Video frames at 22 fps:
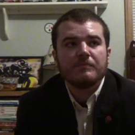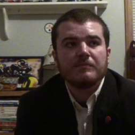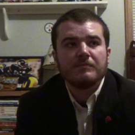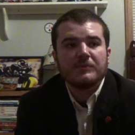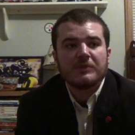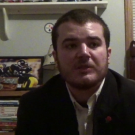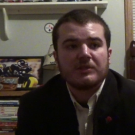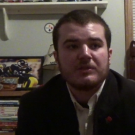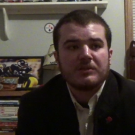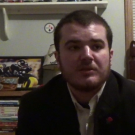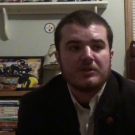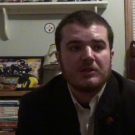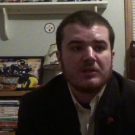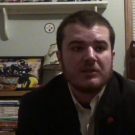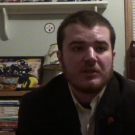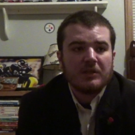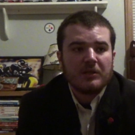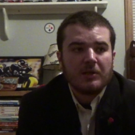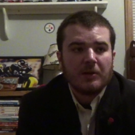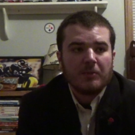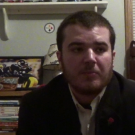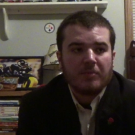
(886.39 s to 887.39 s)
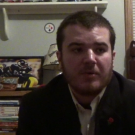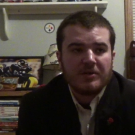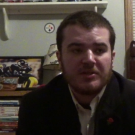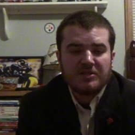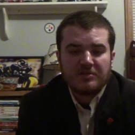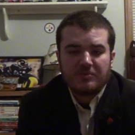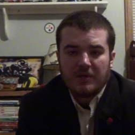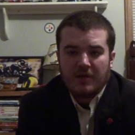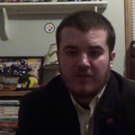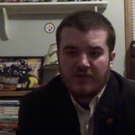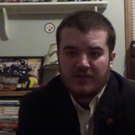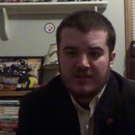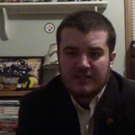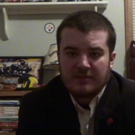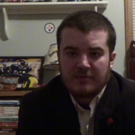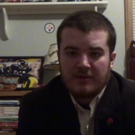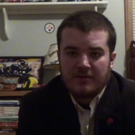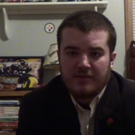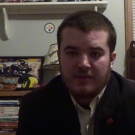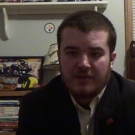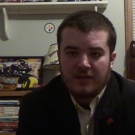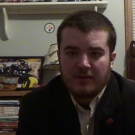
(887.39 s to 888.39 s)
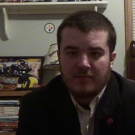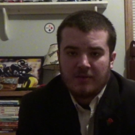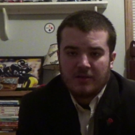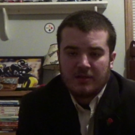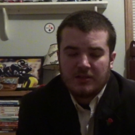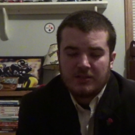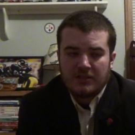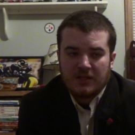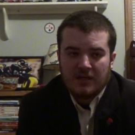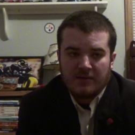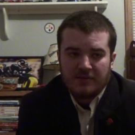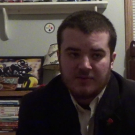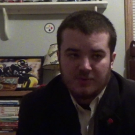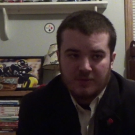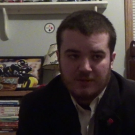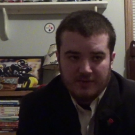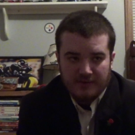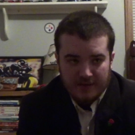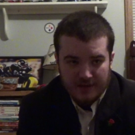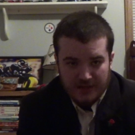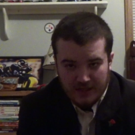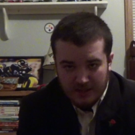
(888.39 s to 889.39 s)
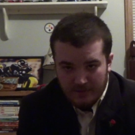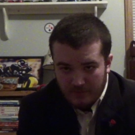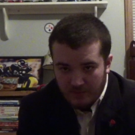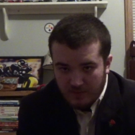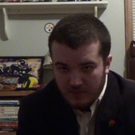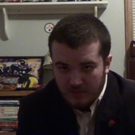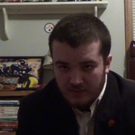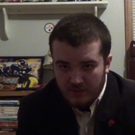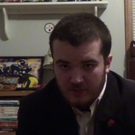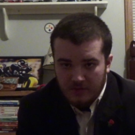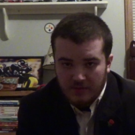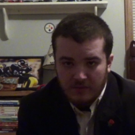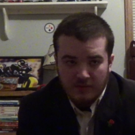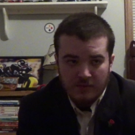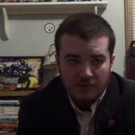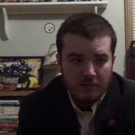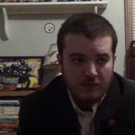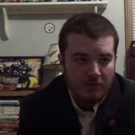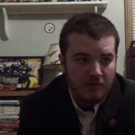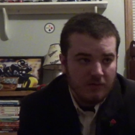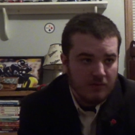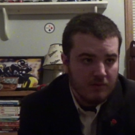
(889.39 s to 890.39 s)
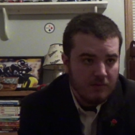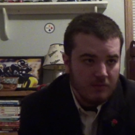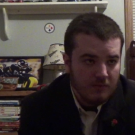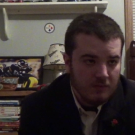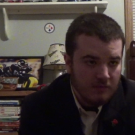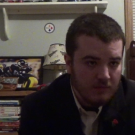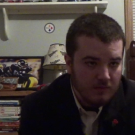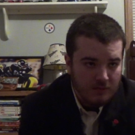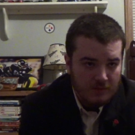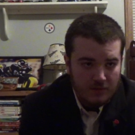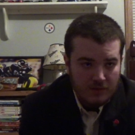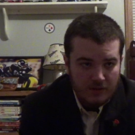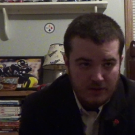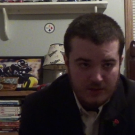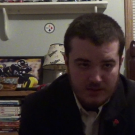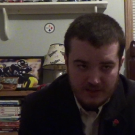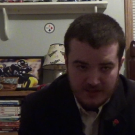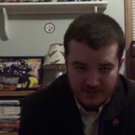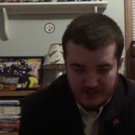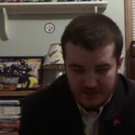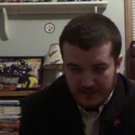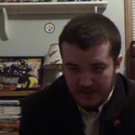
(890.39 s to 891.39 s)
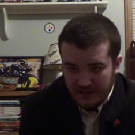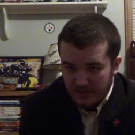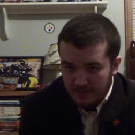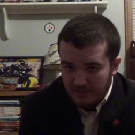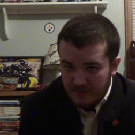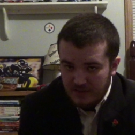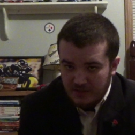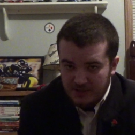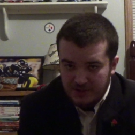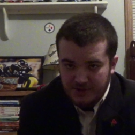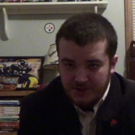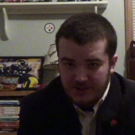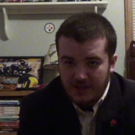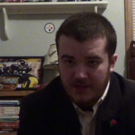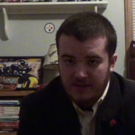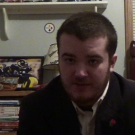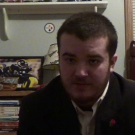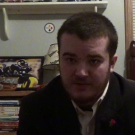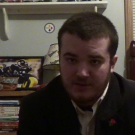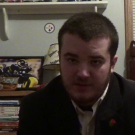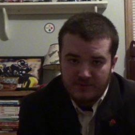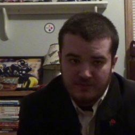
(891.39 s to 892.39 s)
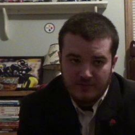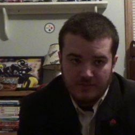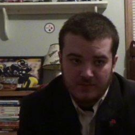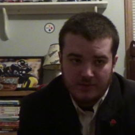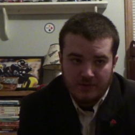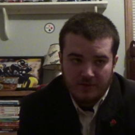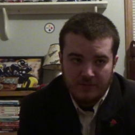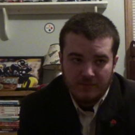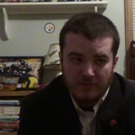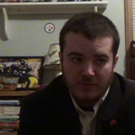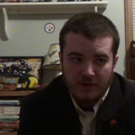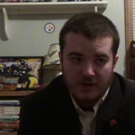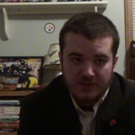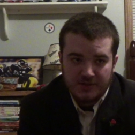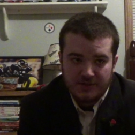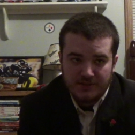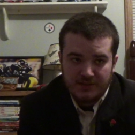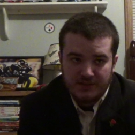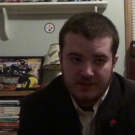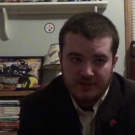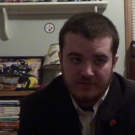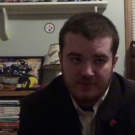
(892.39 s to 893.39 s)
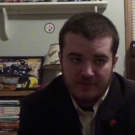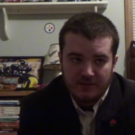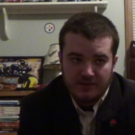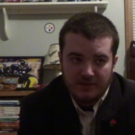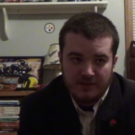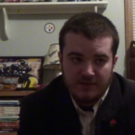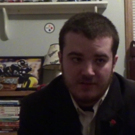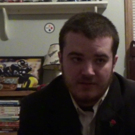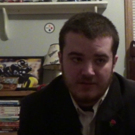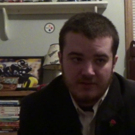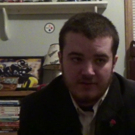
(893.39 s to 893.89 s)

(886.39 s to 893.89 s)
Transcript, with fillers: It's just, it, it depresses me every time I think about the times whenever I came over, seeing him in his chair in the living room, watching TV.